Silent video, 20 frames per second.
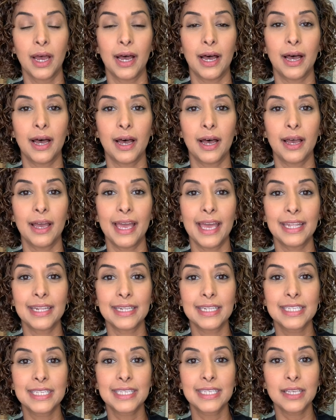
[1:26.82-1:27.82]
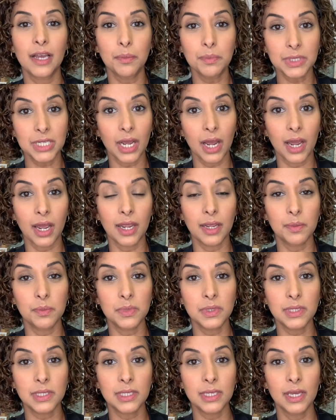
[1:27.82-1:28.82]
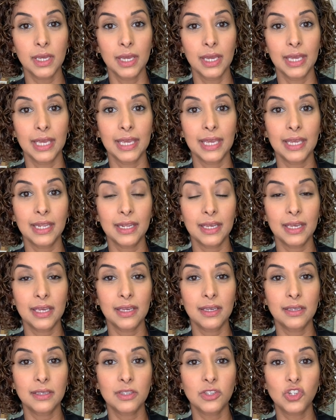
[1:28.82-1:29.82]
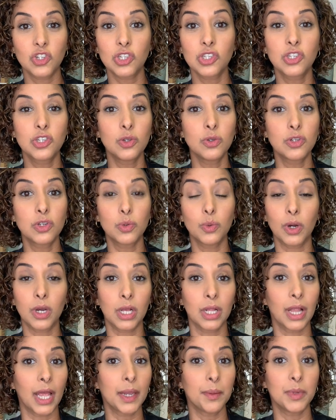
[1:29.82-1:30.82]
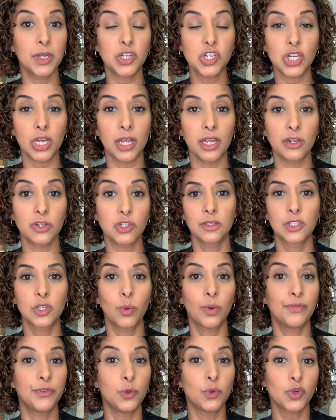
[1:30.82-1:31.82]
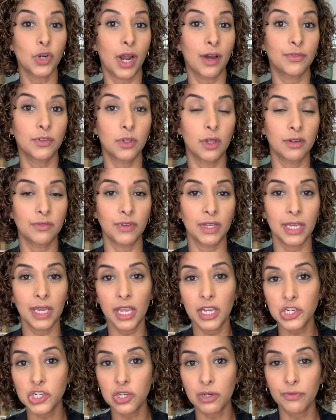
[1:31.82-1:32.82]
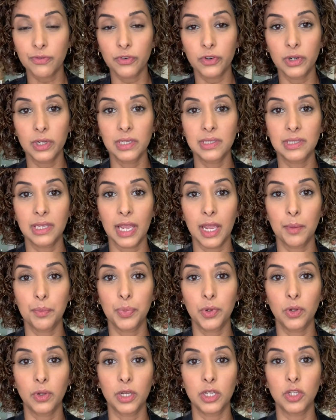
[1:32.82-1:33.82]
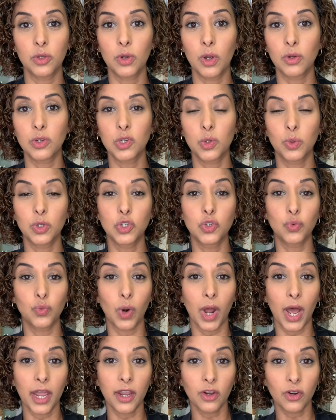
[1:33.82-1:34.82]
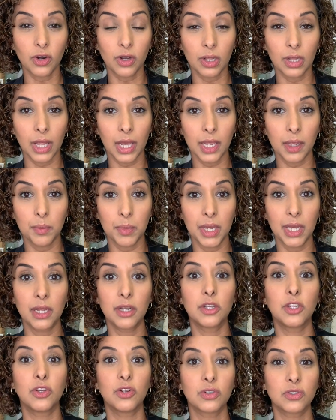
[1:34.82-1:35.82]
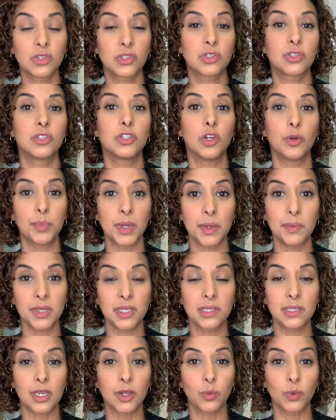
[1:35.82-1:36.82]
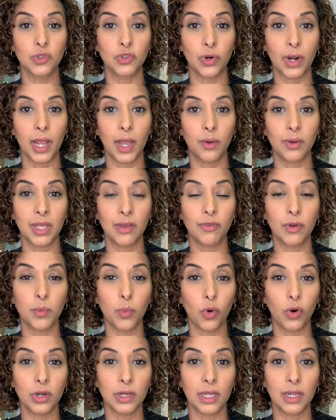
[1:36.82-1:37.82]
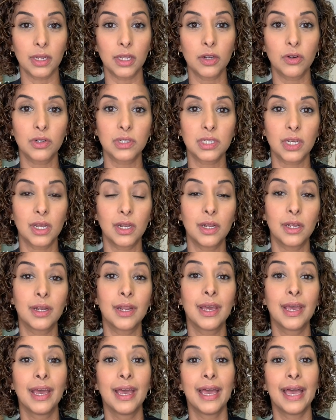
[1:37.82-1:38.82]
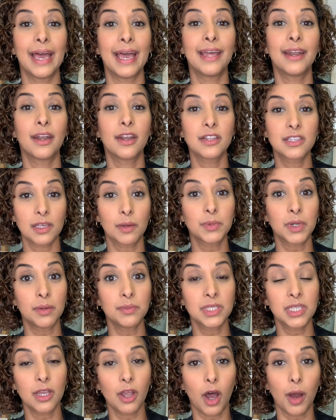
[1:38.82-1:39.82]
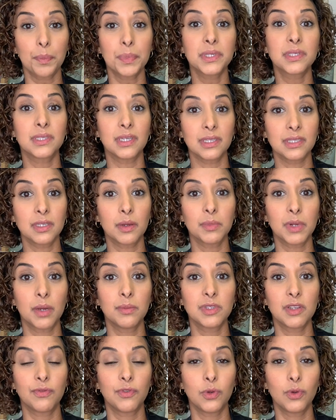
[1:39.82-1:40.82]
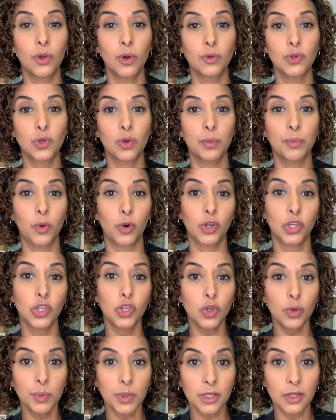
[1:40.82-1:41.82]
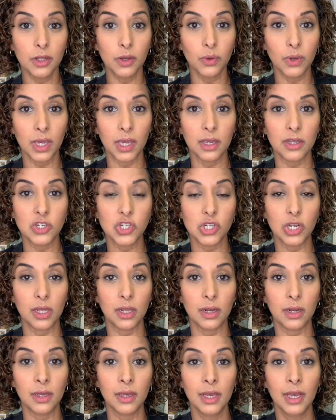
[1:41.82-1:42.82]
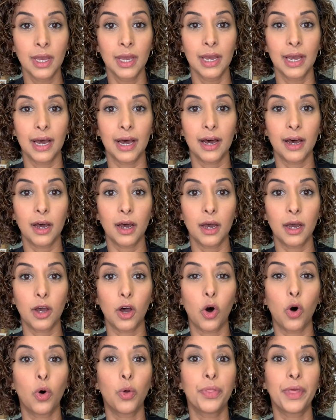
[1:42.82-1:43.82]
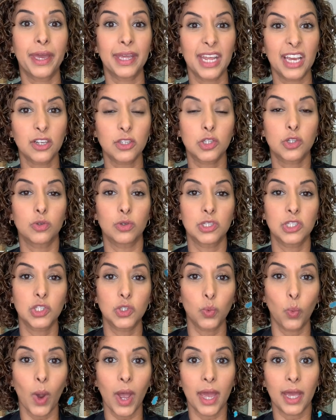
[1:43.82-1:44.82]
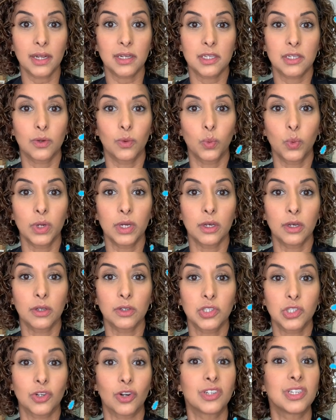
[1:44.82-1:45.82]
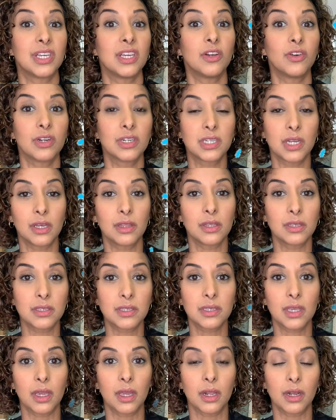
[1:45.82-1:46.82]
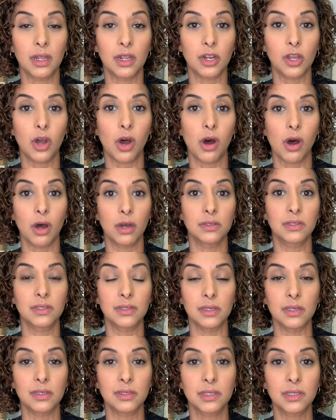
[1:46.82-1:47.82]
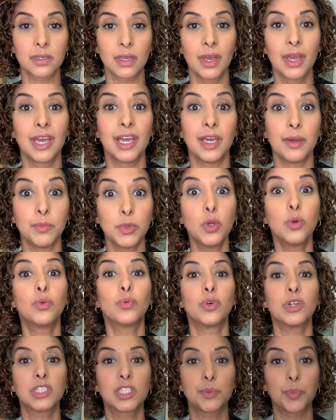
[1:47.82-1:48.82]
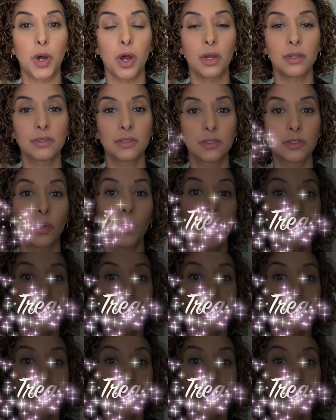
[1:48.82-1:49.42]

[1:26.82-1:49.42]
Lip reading: And sometimes it is just due to a climate change. So if you travel on vacation, for example, and you go to a drier climate, your baby's skin will dry out even more and get irritated. And sometimes the opposite. Sometimes if you go to a more humid location, all that extra sweat will start to irritate the skin and cause this immune response.